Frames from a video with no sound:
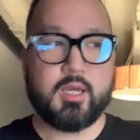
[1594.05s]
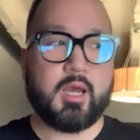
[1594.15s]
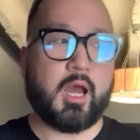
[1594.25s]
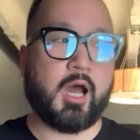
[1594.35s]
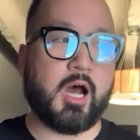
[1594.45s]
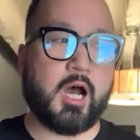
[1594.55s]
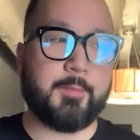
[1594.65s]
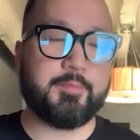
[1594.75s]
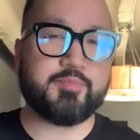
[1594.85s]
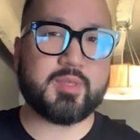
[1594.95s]

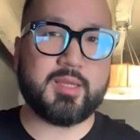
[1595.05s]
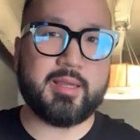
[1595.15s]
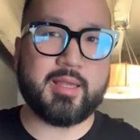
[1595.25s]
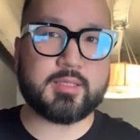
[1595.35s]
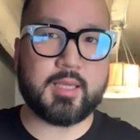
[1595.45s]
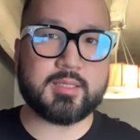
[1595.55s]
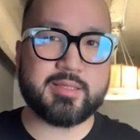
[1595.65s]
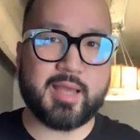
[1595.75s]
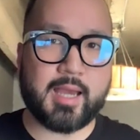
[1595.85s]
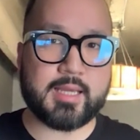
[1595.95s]
Um, it's, it's
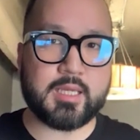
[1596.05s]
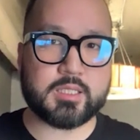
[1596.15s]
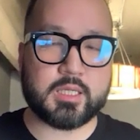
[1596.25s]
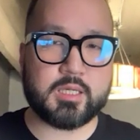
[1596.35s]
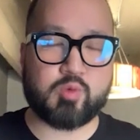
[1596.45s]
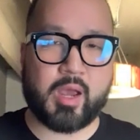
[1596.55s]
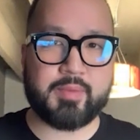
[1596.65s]
not easy, right?